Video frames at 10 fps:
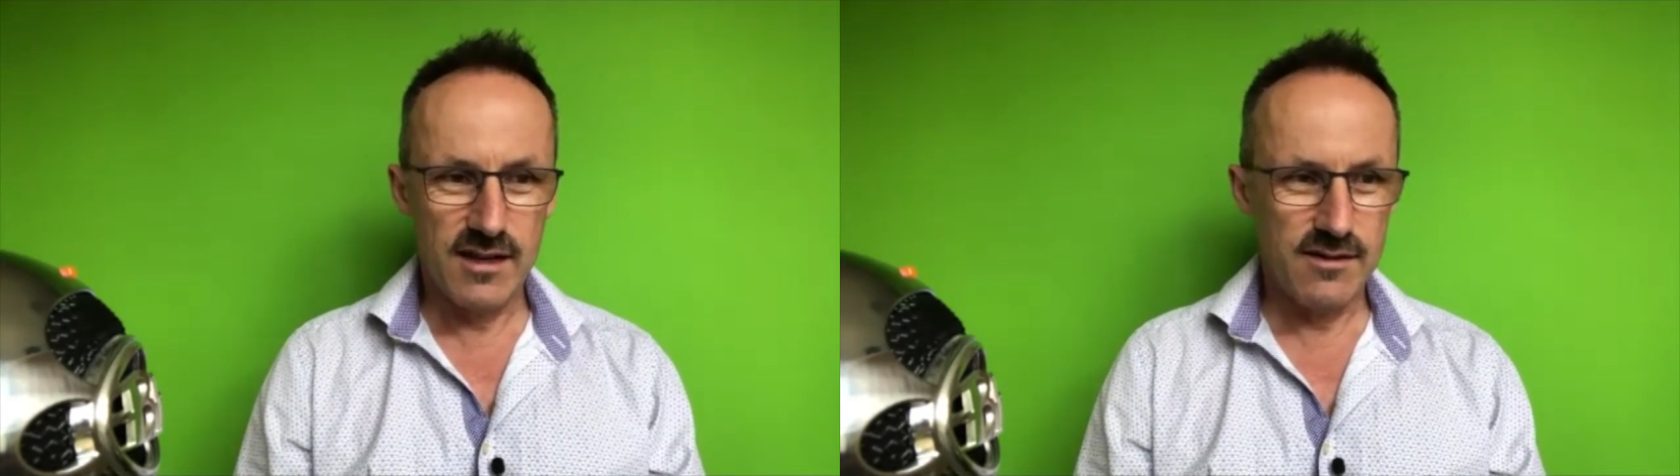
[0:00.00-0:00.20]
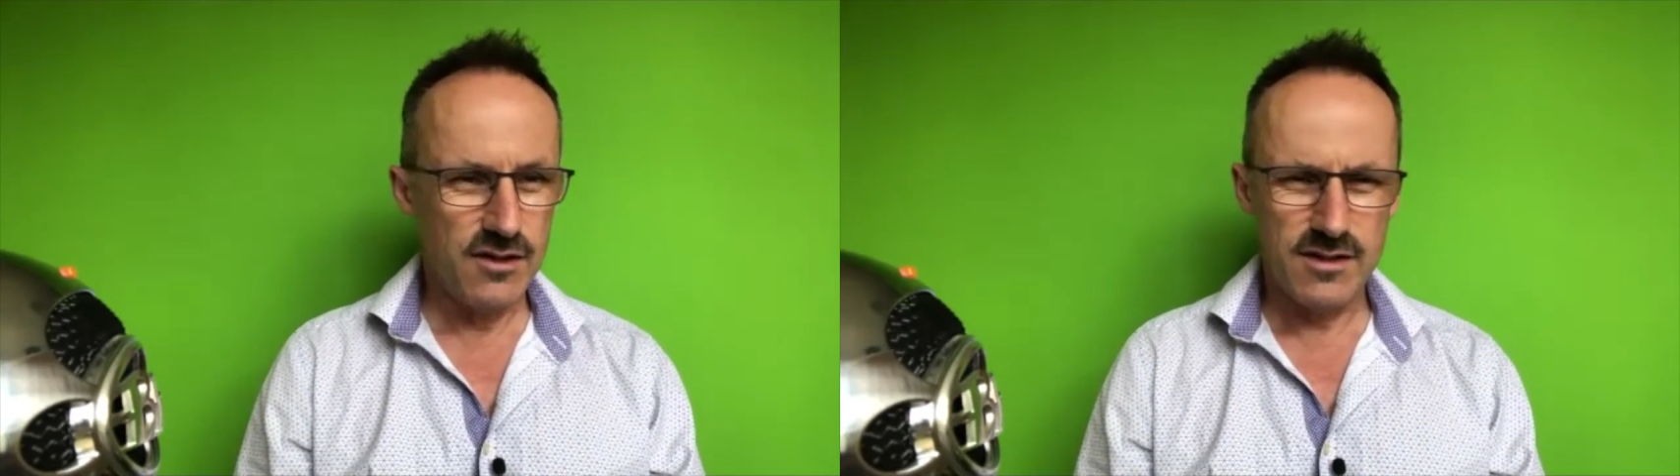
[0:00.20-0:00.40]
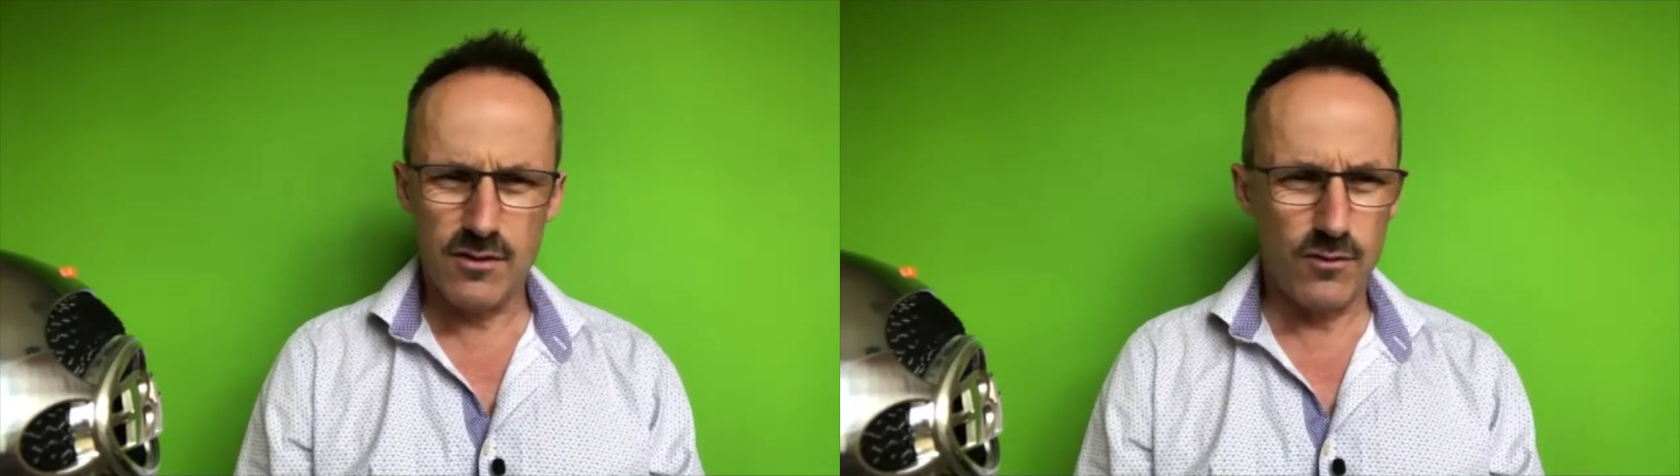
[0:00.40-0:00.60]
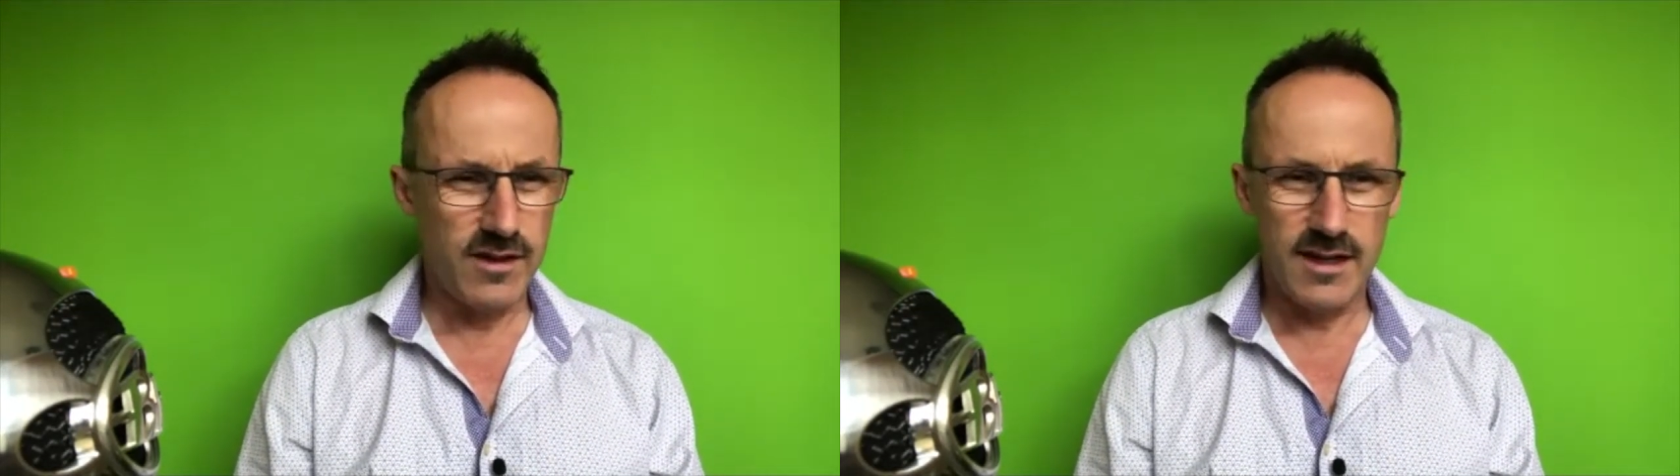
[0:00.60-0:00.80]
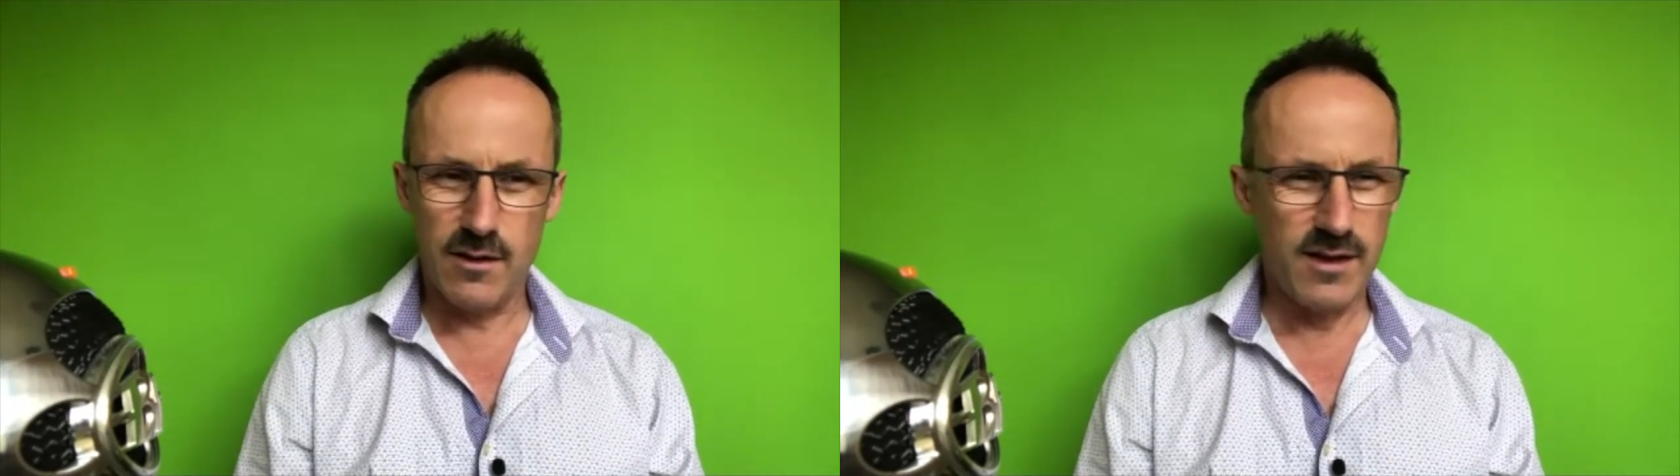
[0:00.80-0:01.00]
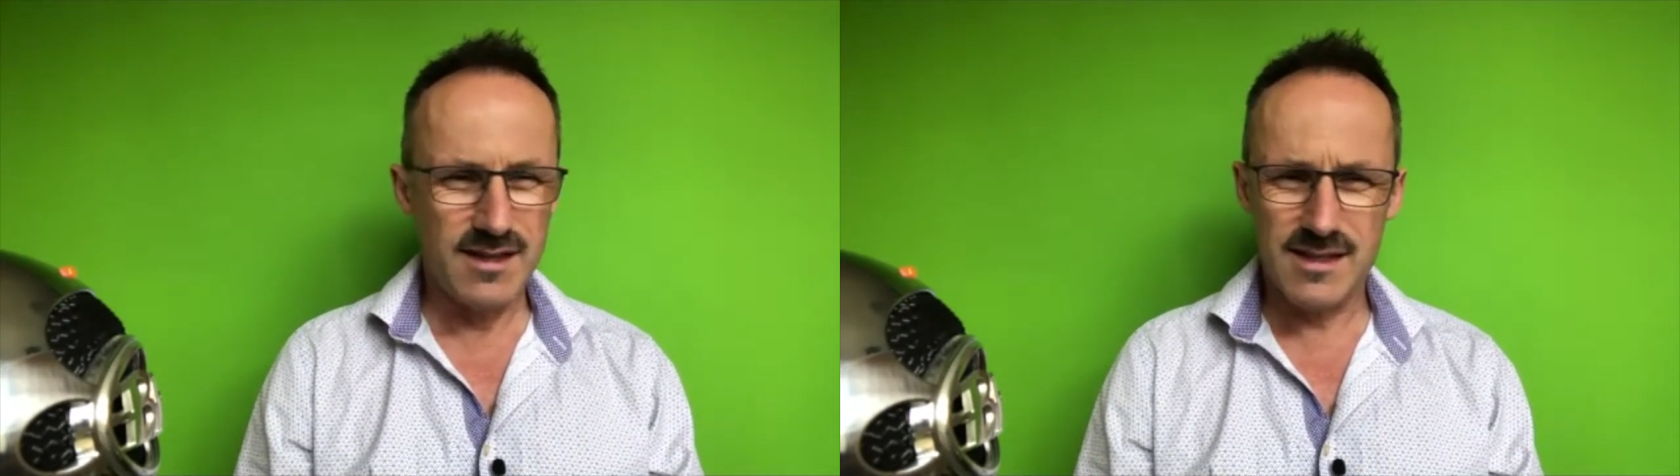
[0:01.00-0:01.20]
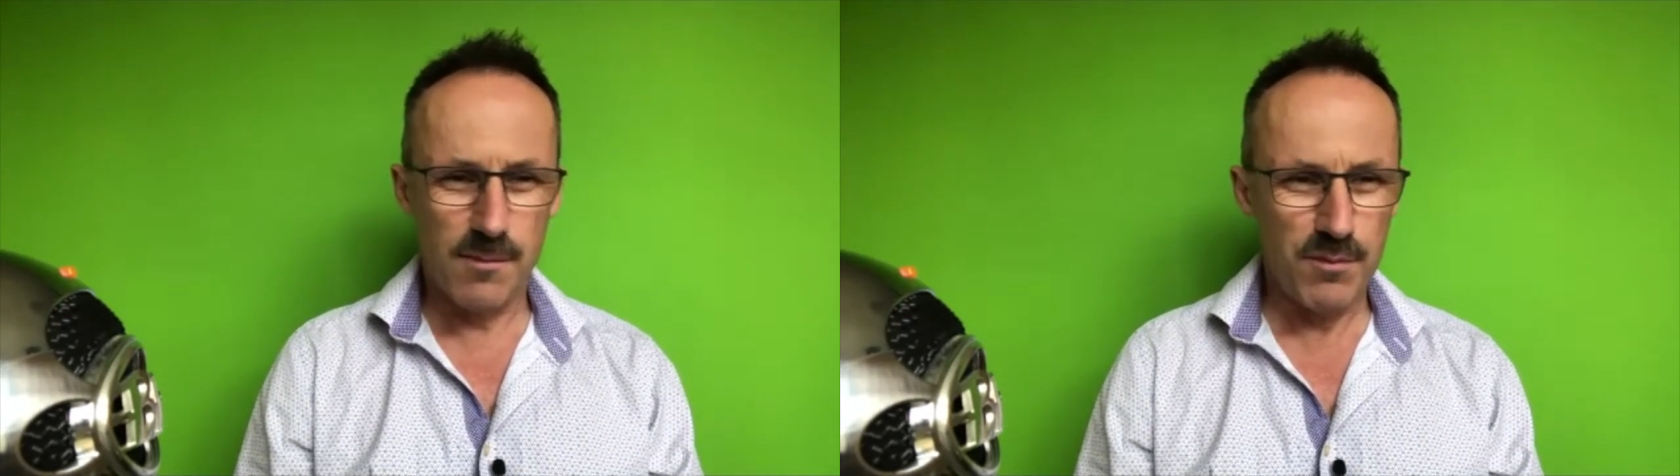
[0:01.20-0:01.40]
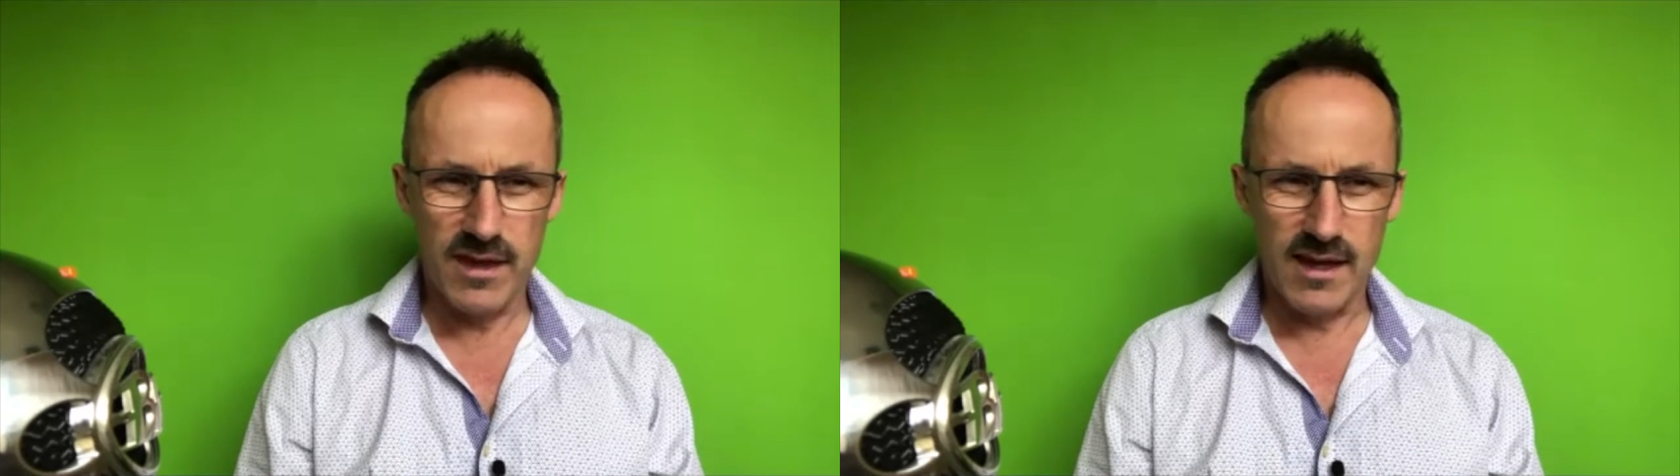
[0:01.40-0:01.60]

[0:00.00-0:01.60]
and just thought that, there's something